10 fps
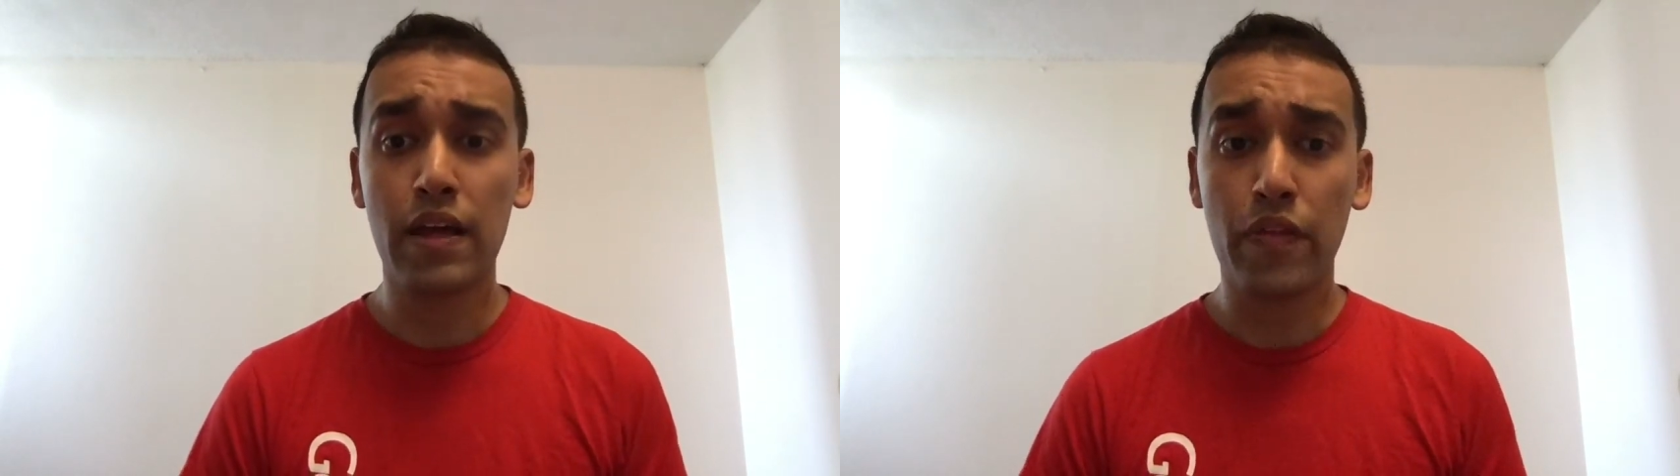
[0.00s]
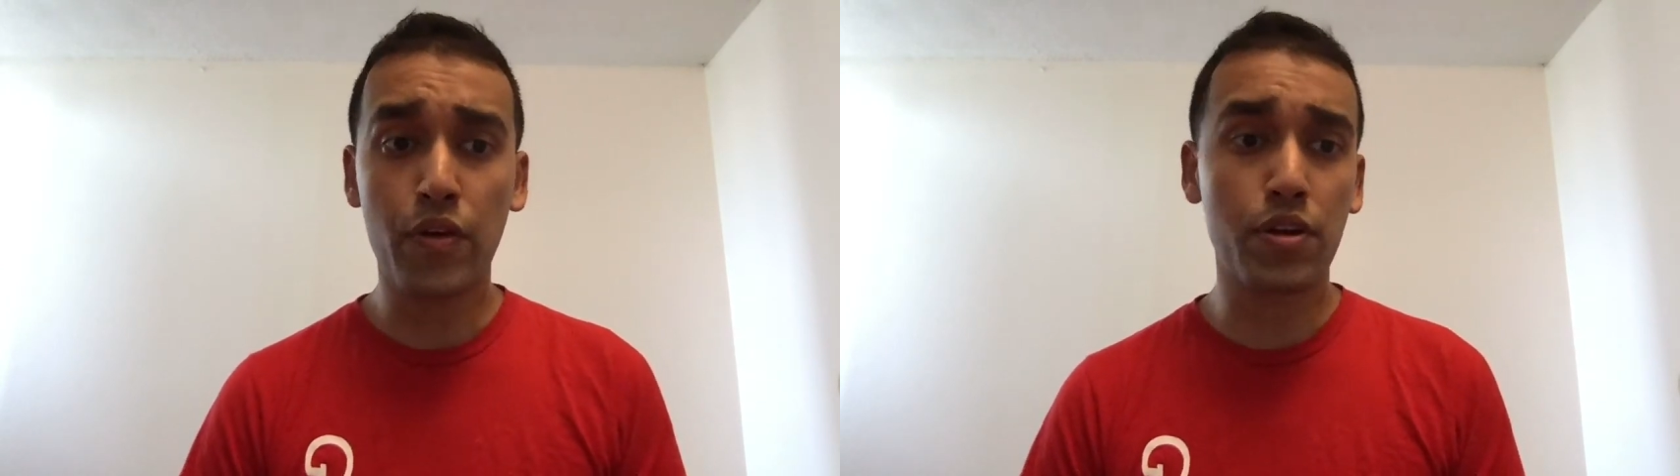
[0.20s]

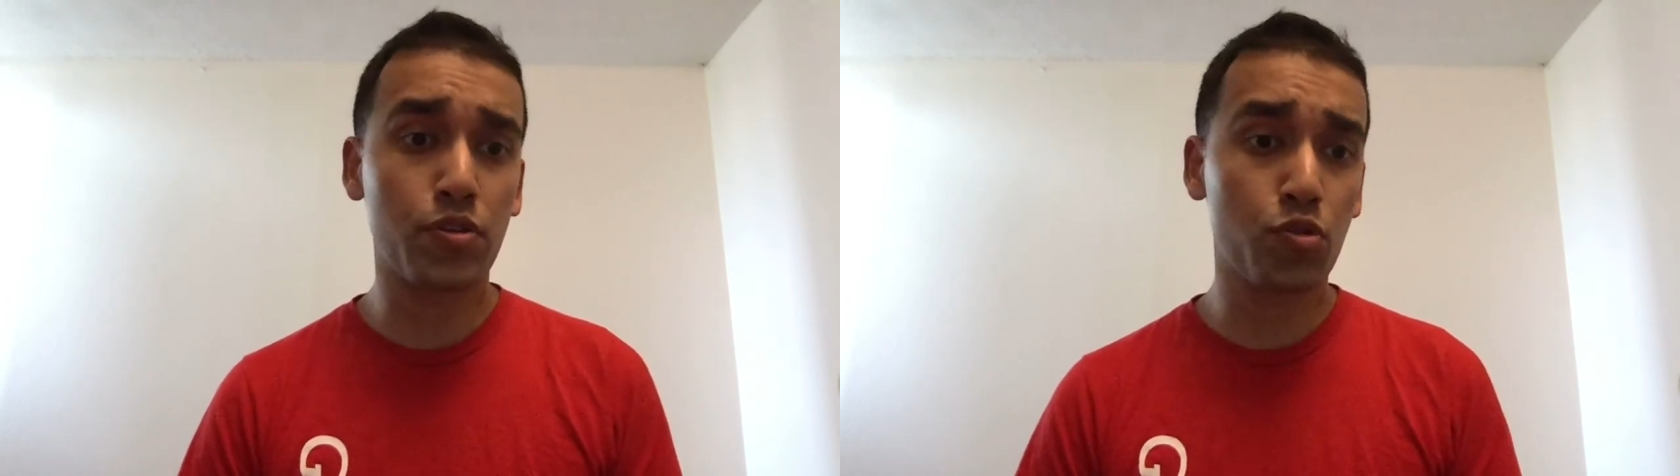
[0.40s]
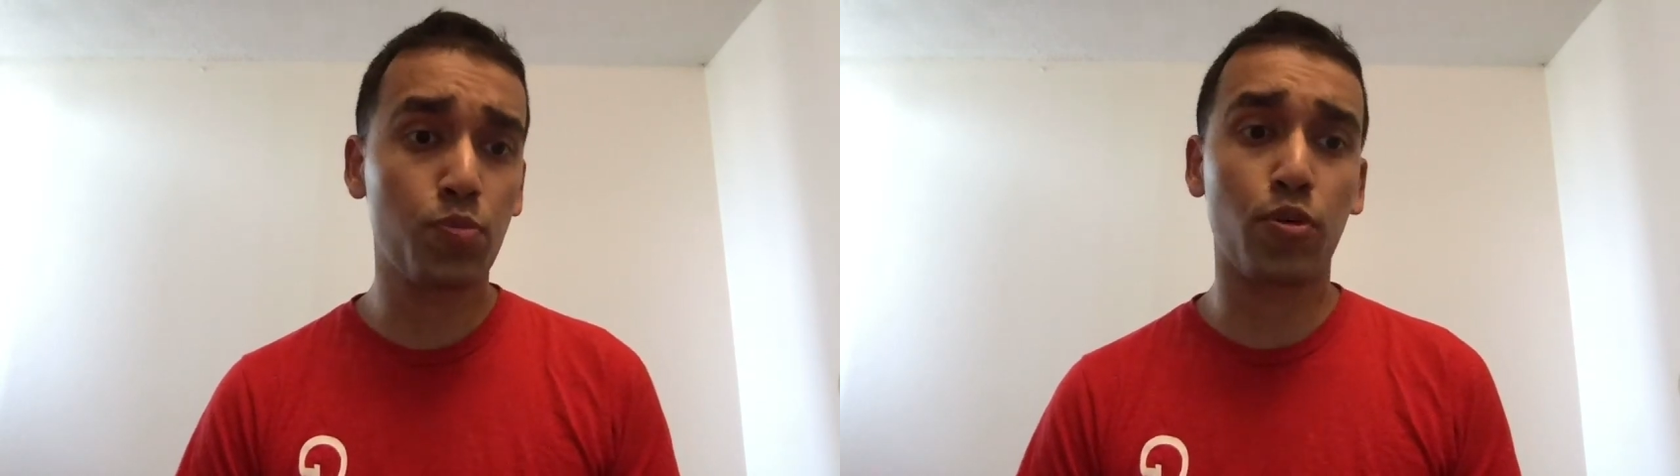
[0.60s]

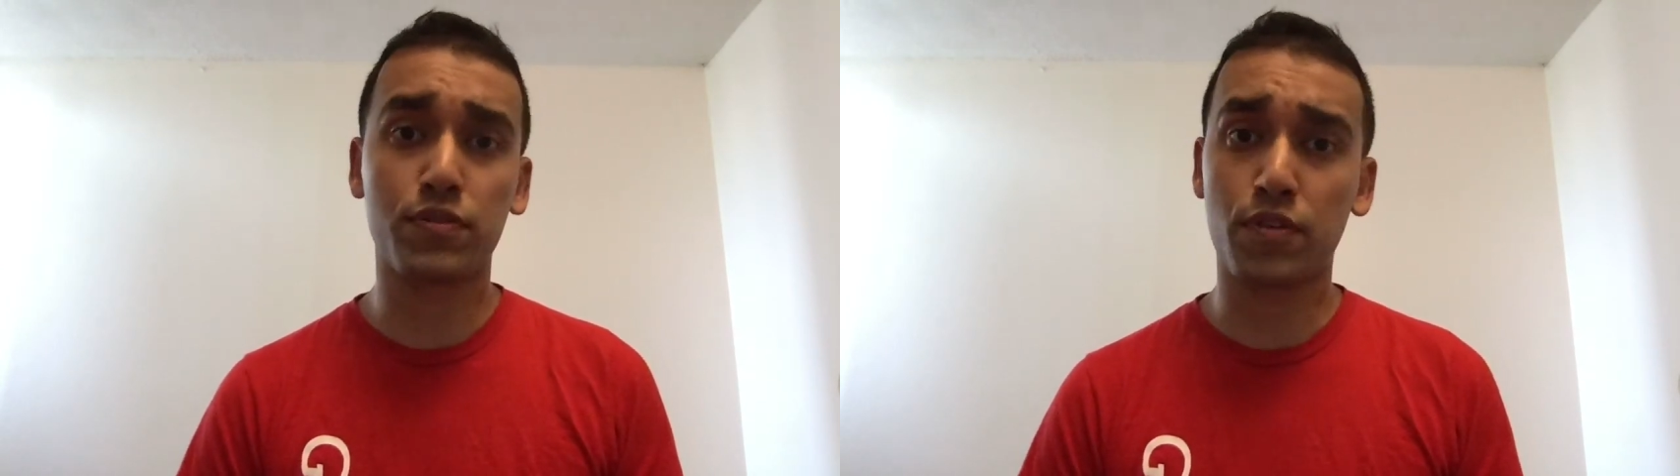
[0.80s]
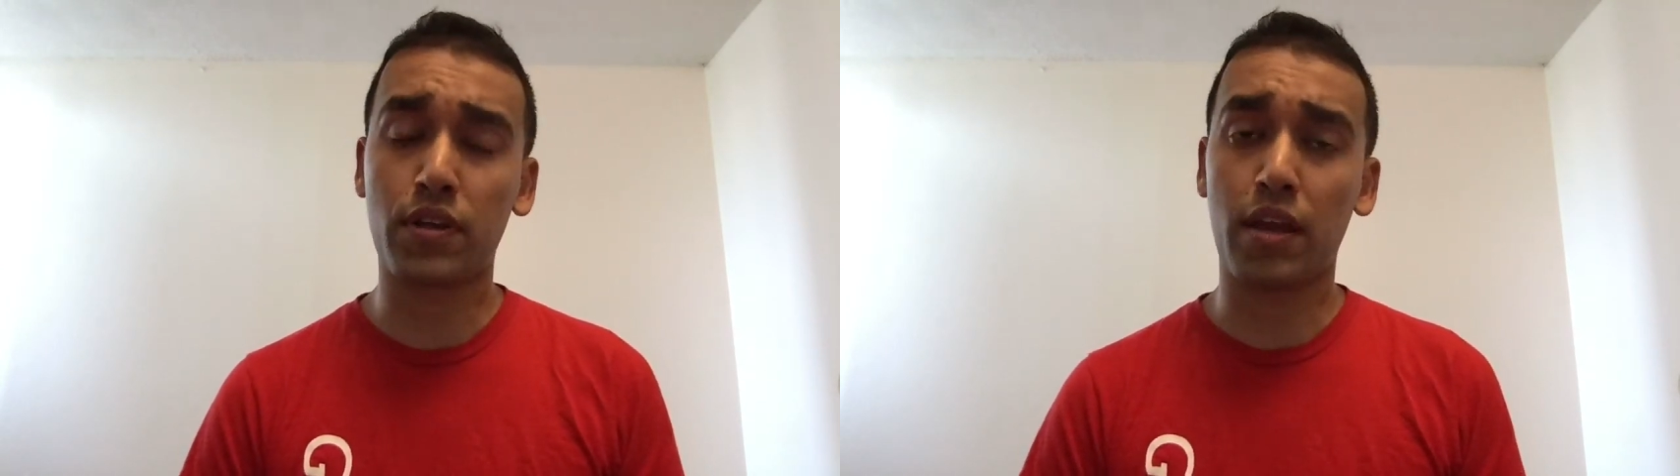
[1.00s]
thirty-two points
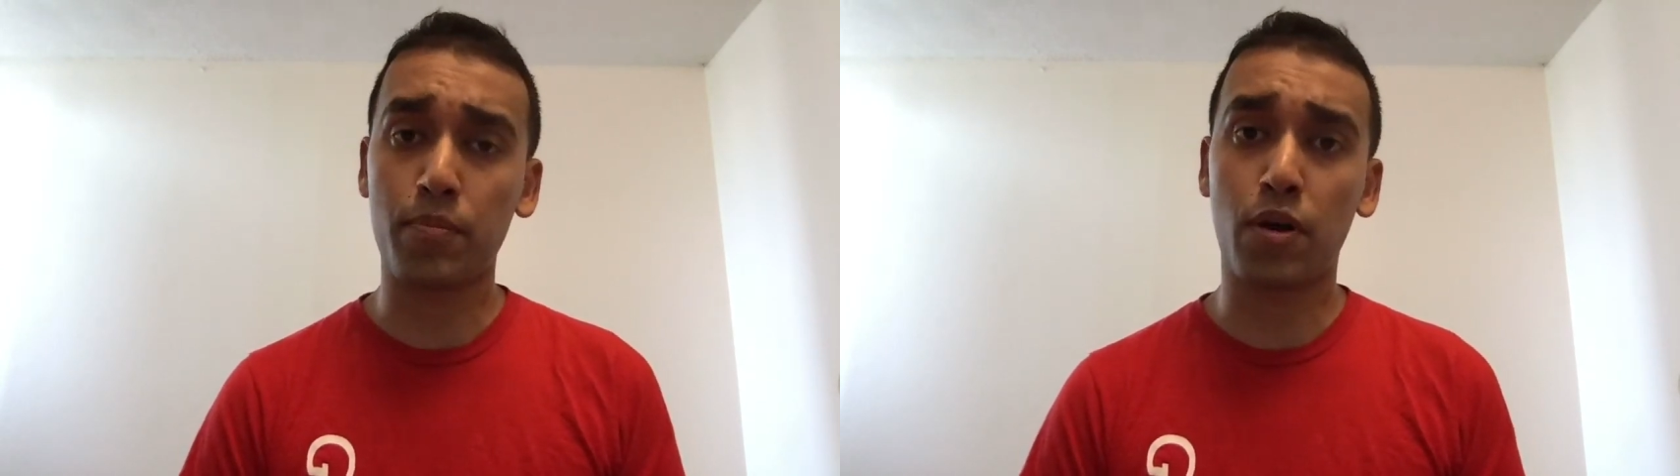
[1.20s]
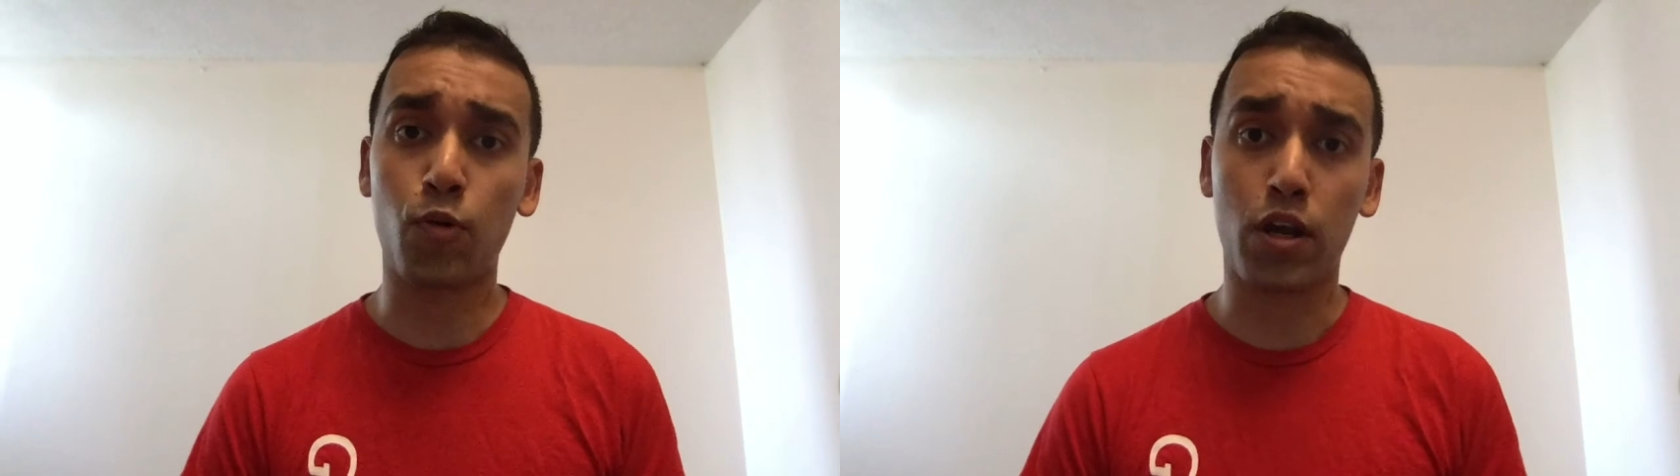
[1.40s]
for
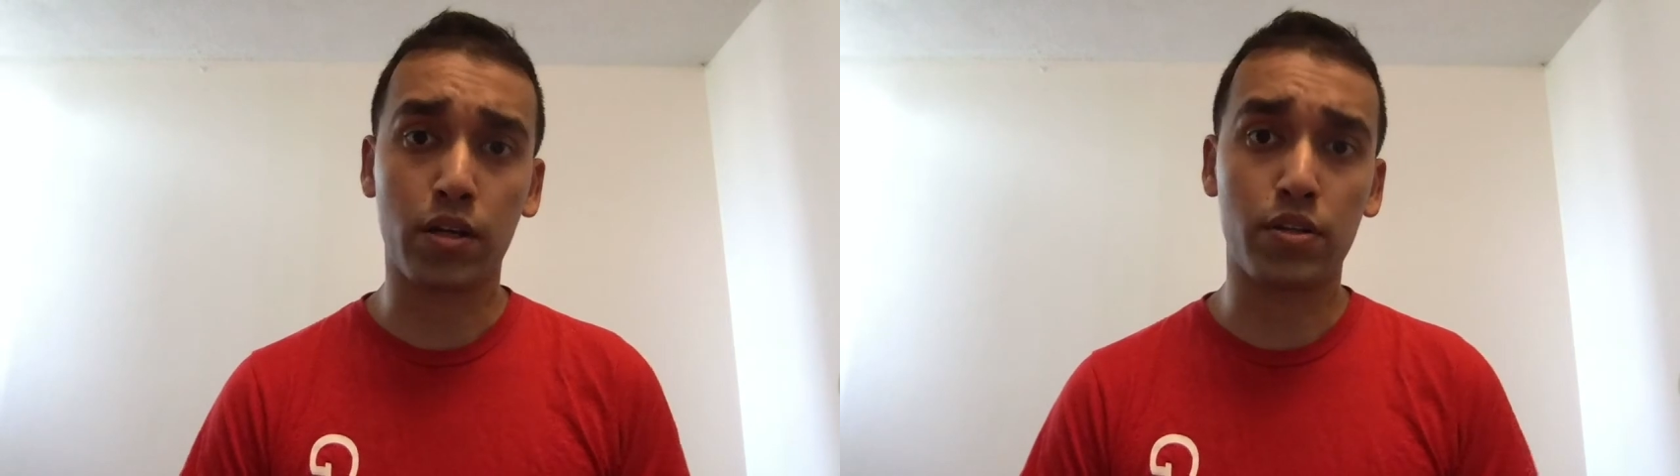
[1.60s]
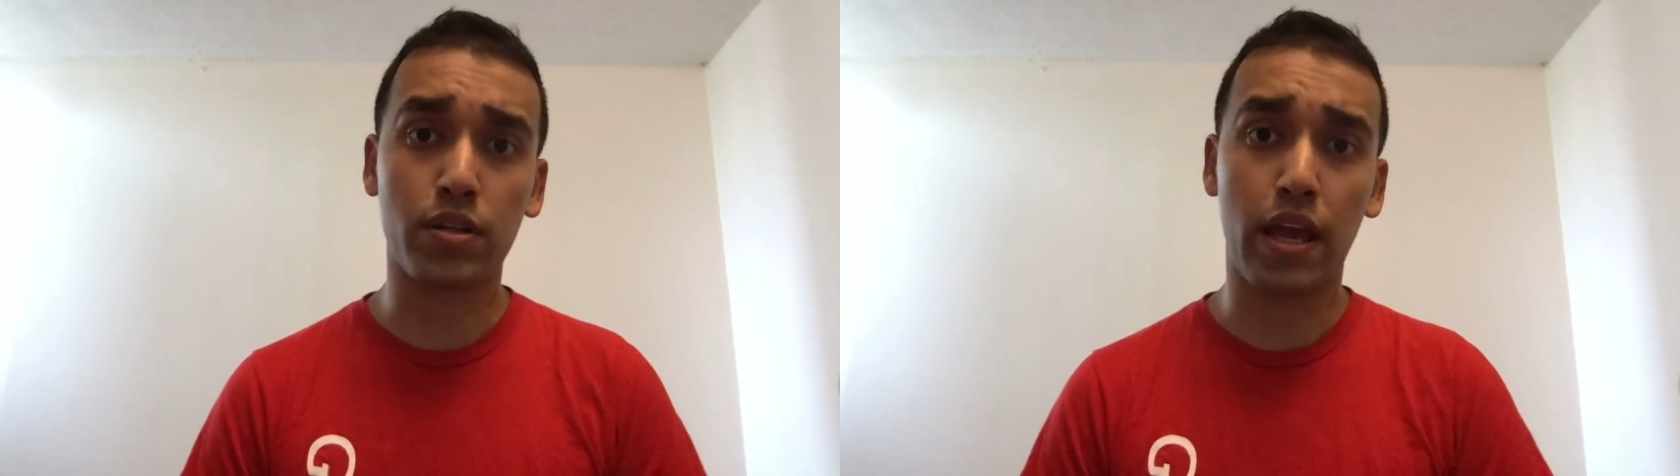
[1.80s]
Kemba Walker
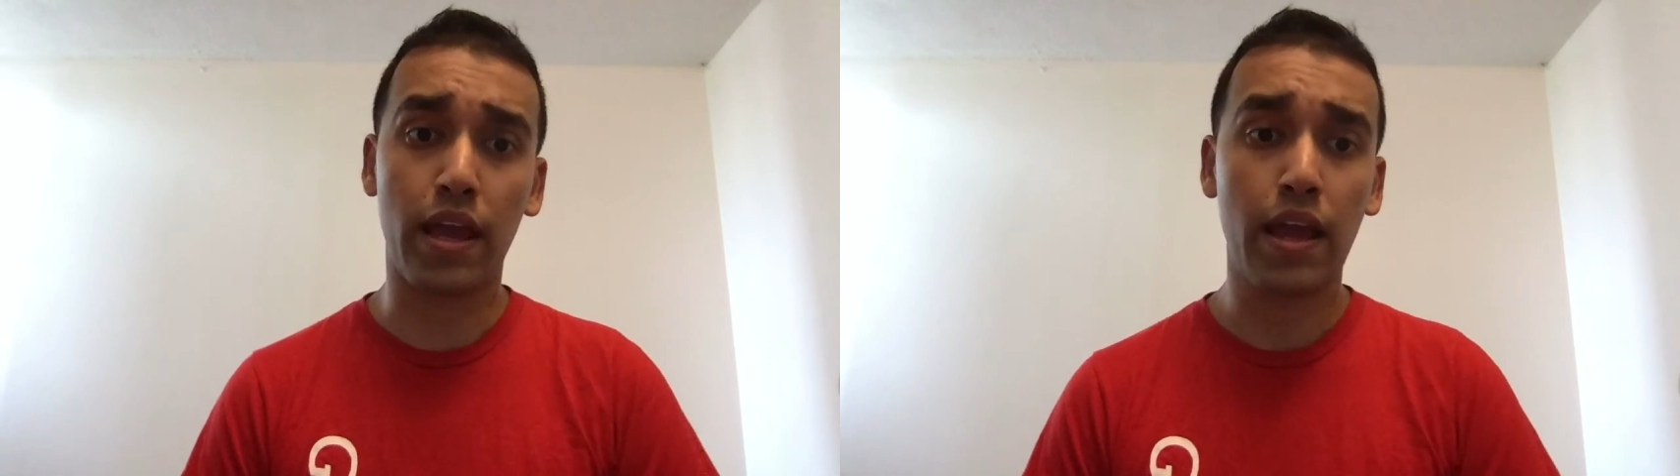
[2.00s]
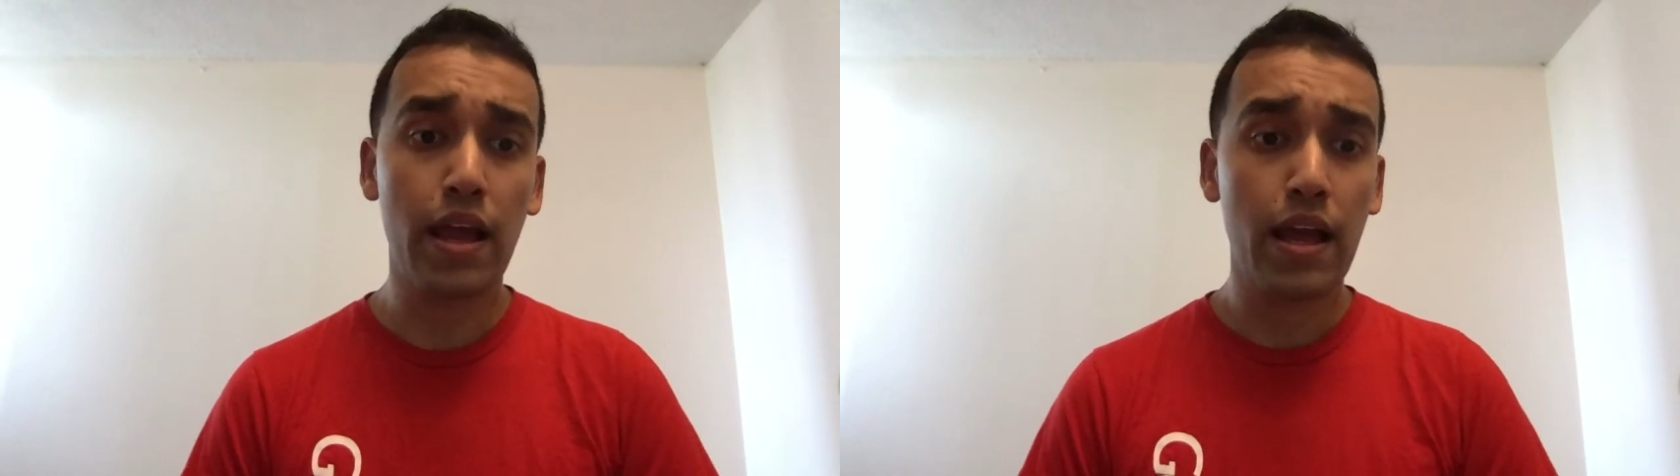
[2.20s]
today.